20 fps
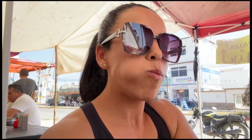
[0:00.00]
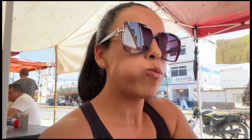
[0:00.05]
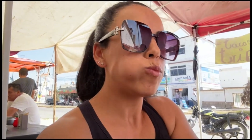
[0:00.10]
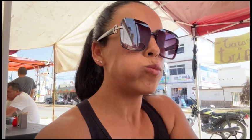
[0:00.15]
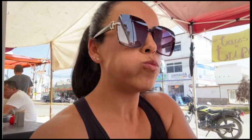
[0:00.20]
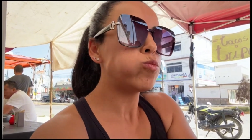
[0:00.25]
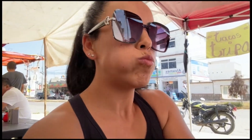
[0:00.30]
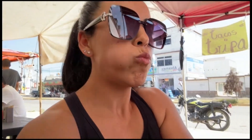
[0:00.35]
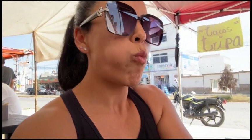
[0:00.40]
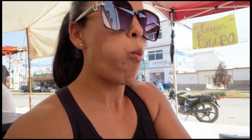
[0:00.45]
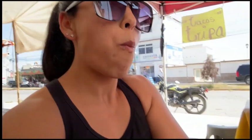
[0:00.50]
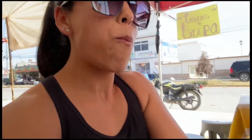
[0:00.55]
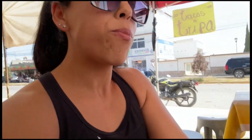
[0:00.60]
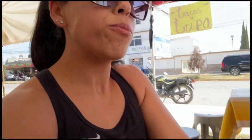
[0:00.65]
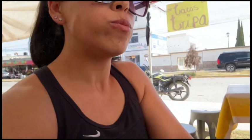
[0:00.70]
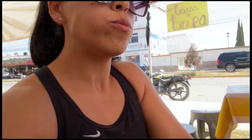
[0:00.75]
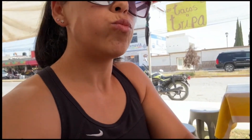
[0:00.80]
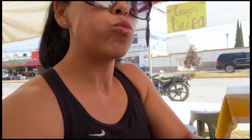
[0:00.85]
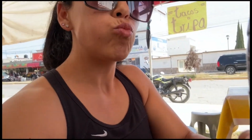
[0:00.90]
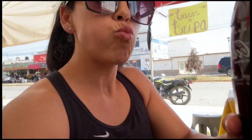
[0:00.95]
the
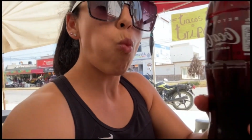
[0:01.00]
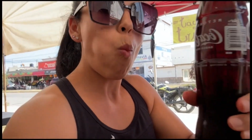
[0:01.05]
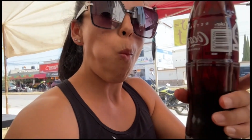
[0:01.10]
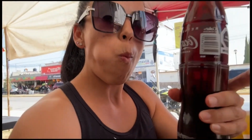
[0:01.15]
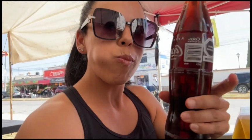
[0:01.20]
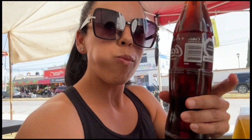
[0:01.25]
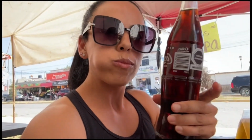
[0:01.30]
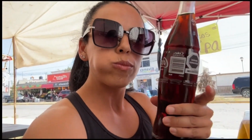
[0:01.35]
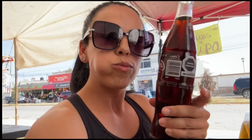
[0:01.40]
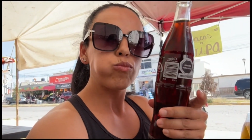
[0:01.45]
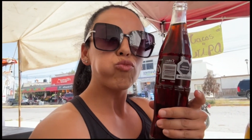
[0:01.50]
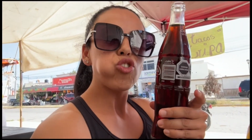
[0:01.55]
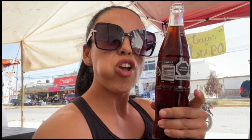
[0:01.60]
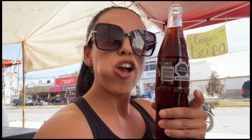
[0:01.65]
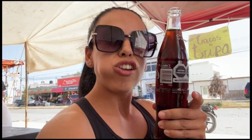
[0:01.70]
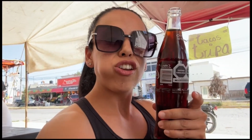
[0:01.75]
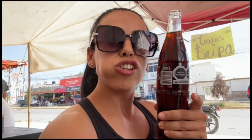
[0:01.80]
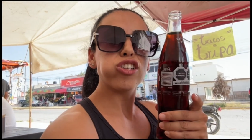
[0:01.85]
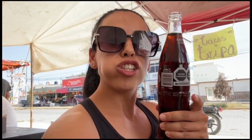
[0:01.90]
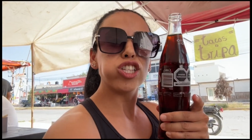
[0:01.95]
Coke in
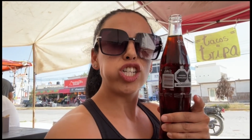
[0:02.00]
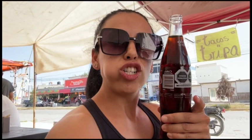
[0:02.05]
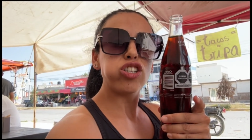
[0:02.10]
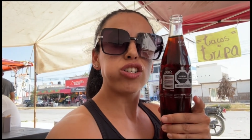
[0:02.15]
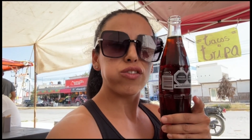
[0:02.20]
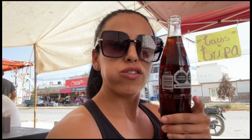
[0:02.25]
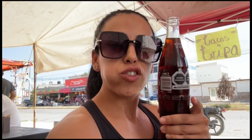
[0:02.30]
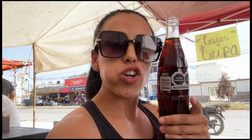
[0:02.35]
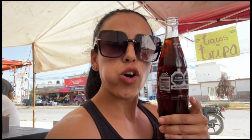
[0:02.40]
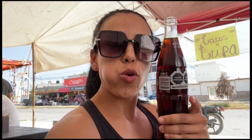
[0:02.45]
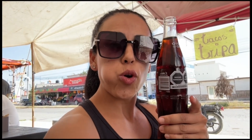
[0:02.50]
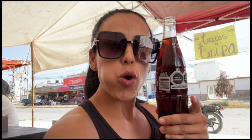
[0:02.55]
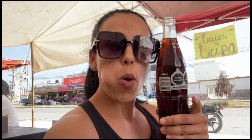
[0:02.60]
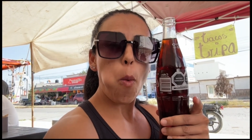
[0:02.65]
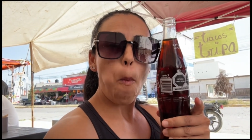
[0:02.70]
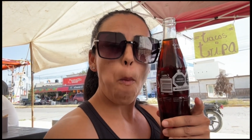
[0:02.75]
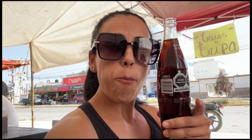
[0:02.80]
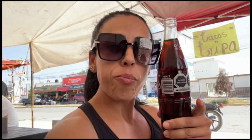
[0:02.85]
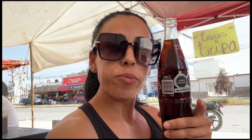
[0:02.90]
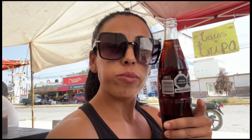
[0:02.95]
Mexico actually
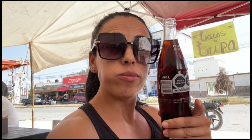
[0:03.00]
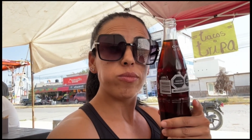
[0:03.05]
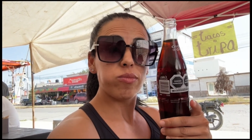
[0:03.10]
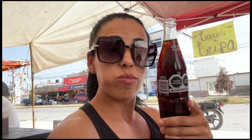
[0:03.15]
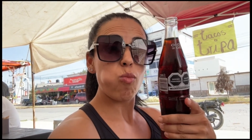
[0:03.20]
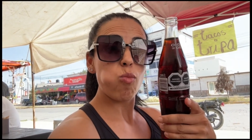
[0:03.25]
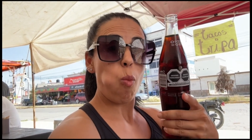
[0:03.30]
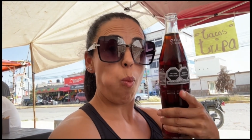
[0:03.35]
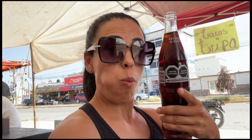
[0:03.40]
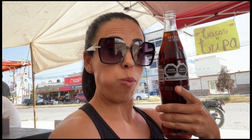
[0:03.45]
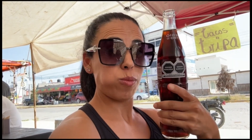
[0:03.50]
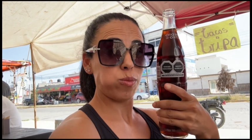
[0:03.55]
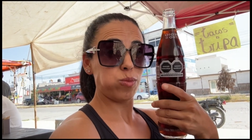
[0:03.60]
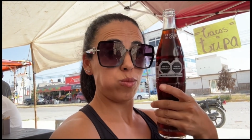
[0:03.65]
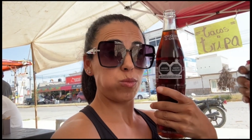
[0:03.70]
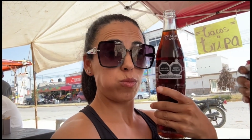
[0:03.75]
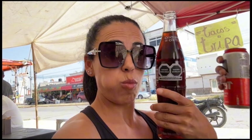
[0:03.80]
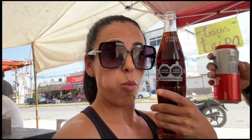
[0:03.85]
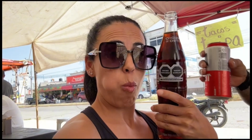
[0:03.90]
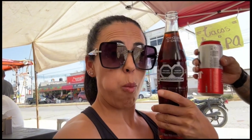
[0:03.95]
tastes better than the
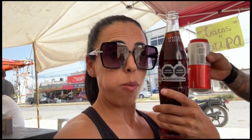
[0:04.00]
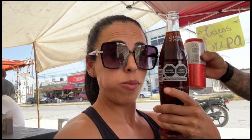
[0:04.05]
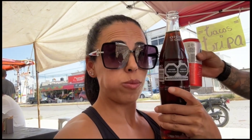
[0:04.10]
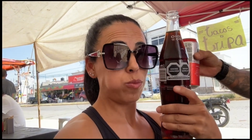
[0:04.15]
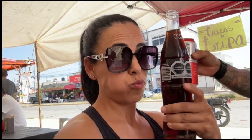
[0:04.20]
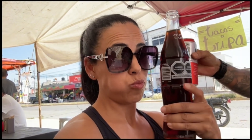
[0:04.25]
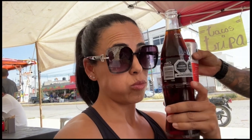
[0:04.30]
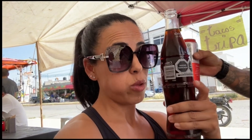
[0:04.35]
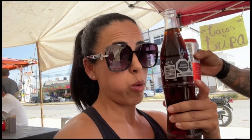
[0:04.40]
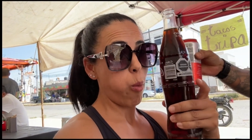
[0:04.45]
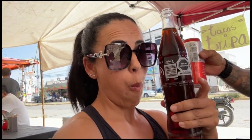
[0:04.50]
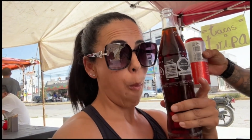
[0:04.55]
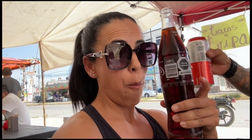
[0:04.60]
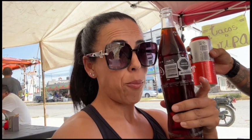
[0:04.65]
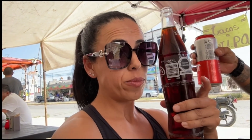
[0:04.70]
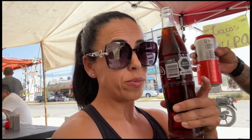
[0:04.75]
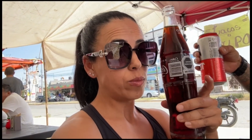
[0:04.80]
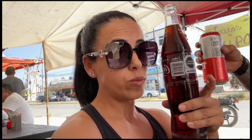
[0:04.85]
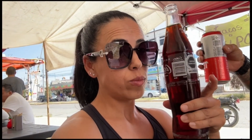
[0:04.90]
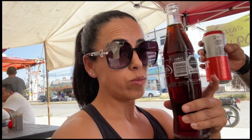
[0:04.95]
US. I don't know what it
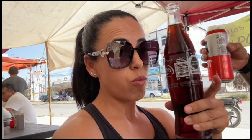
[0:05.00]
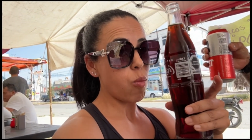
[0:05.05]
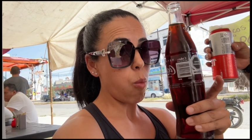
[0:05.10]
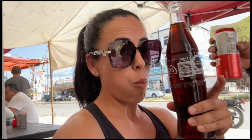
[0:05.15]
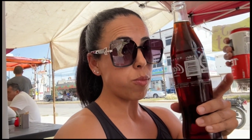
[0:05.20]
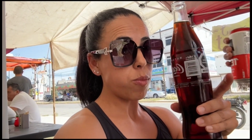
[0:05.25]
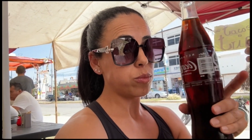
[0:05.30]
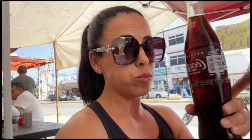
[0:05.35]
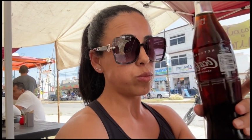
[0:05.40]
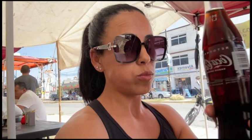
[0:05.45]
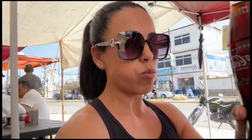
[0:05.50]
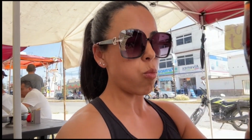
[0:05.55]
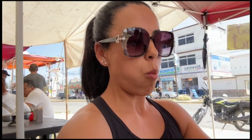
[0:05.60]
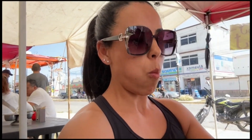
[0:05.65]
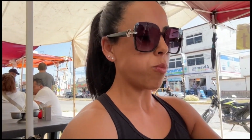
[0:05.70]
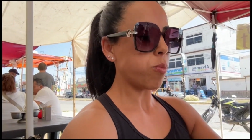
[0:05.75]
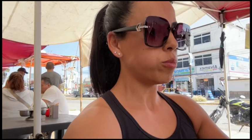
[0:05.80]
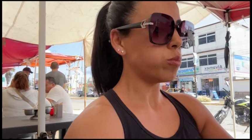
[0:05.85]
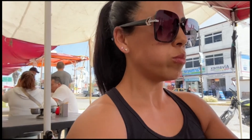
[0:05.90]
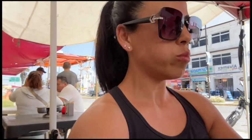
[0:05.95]
is,
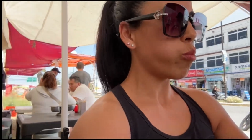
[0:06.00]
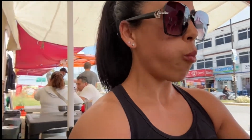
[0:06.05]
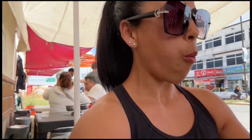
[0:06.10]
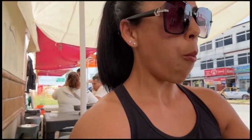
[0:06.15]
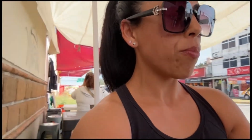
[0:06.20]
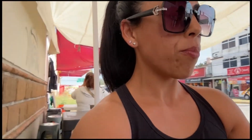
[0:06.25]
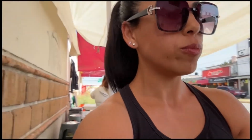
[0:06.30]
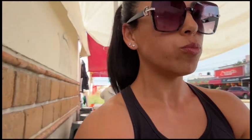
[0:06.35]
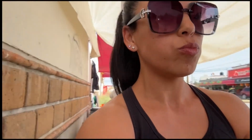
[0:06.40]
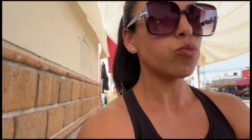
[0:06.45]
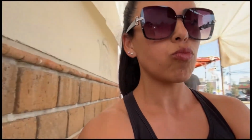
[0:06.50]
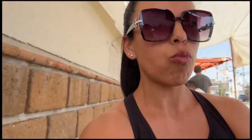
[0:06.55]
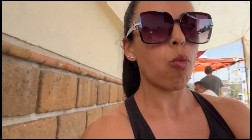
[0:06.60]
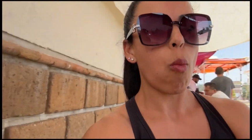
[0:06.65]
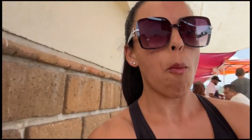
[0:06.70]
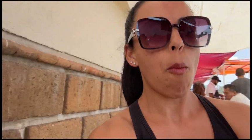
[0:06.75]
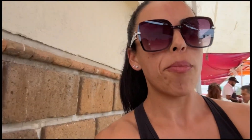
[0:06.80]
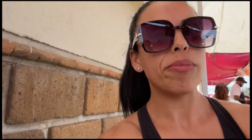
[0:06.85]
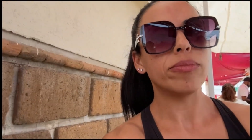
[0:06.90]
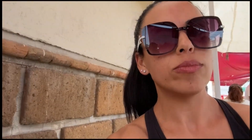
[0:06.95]
regulation, sugar,
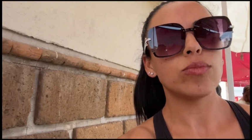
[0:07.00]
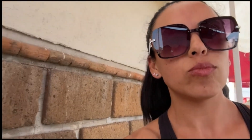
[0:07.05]
whatever they